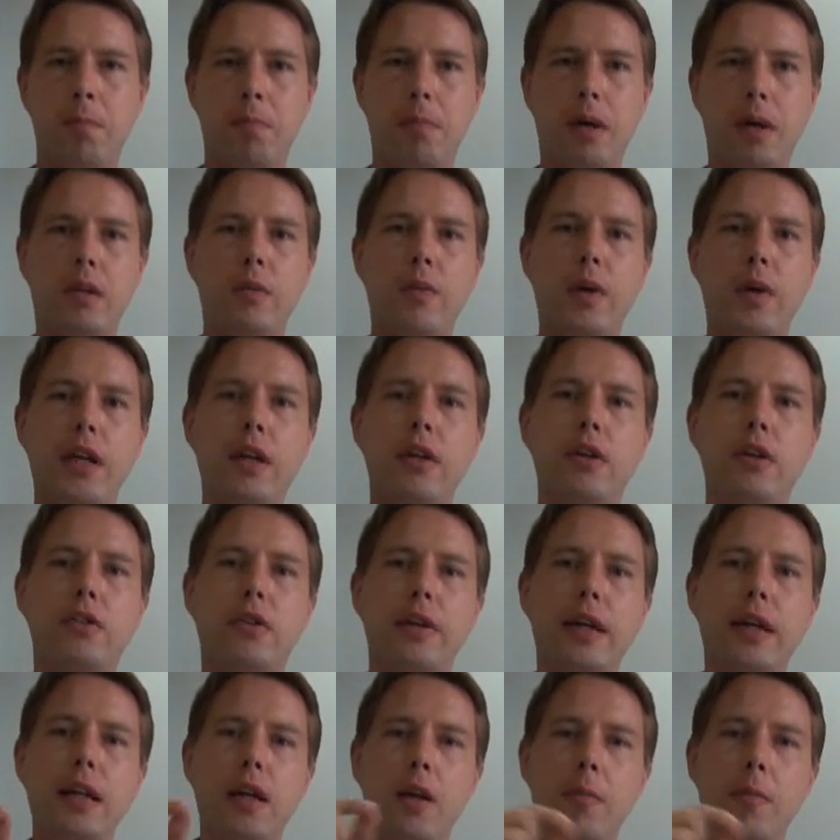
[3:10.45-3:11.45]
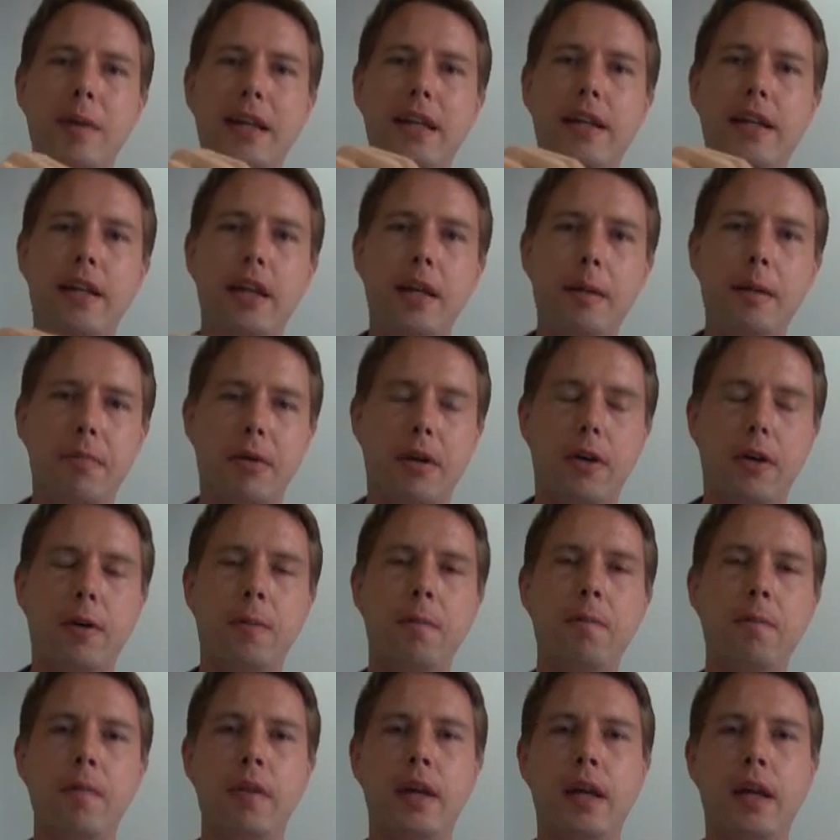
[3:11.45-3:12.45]
But when you drill a bit
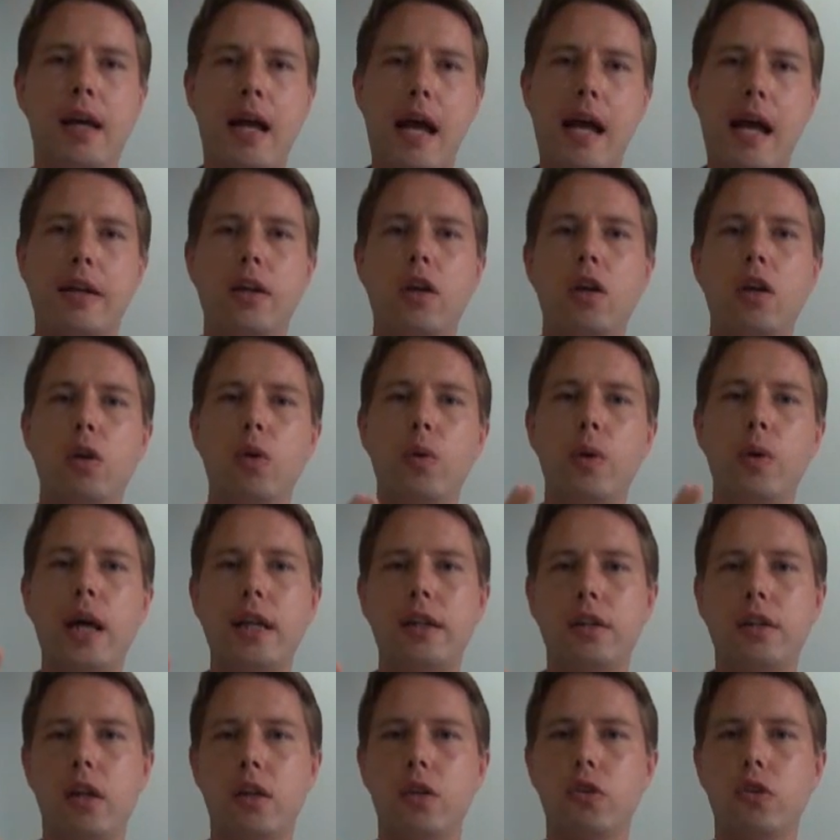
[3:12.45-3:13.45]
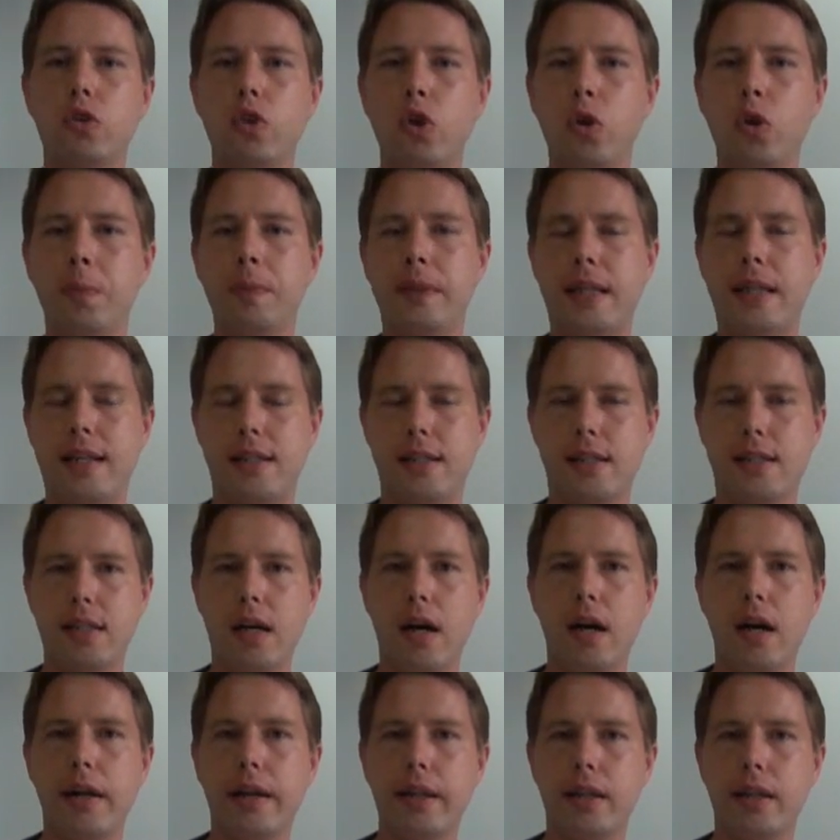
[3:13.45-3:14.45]
deeper and you look at the group that
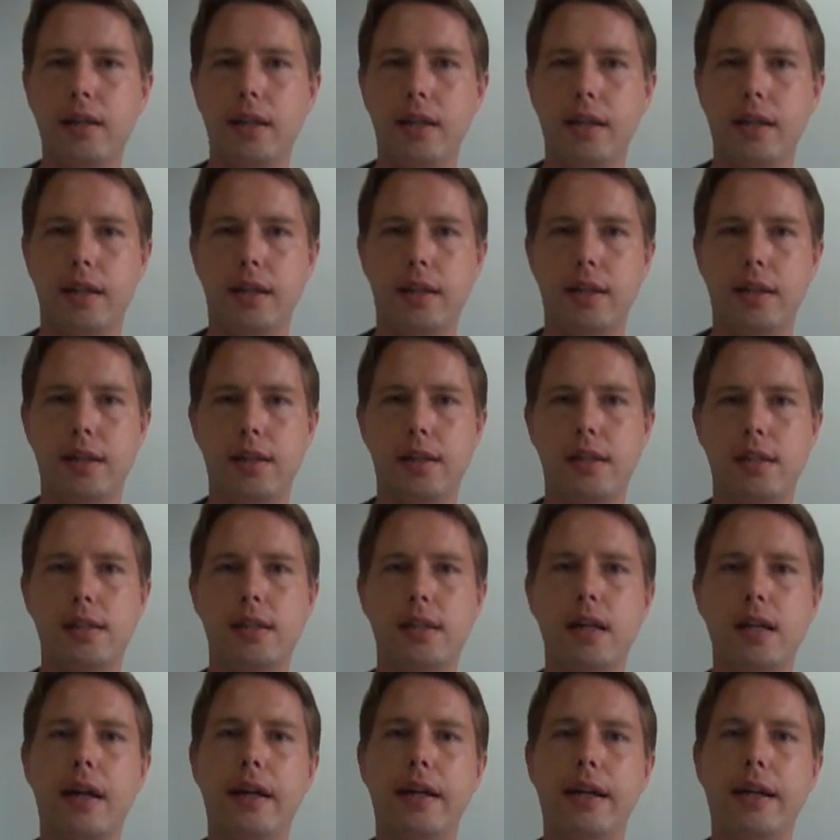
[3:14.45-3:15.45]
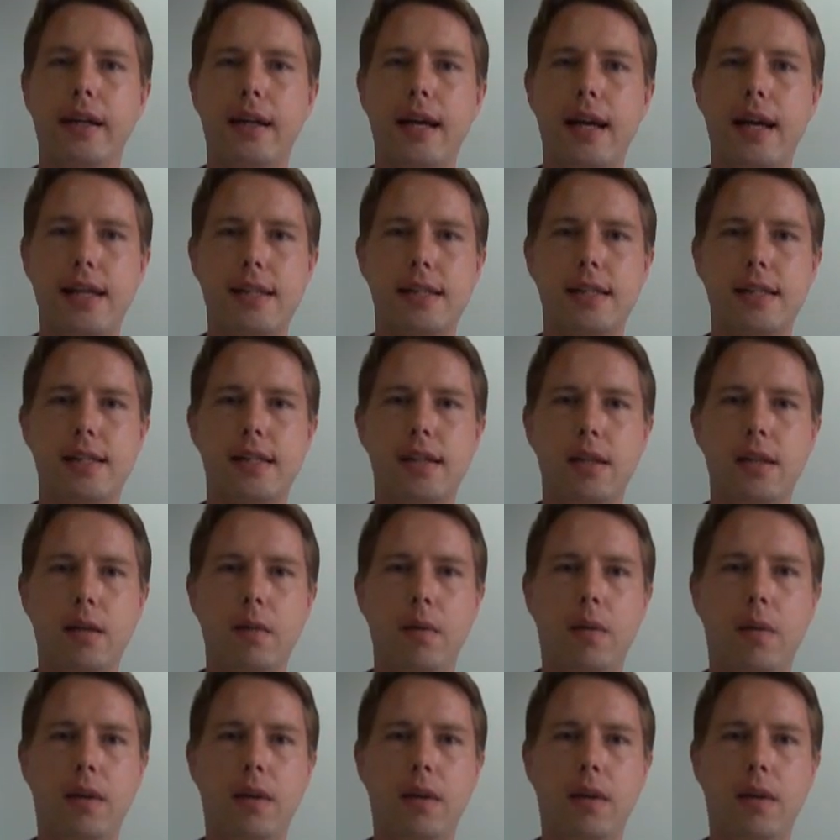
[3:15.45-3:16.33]
started the study as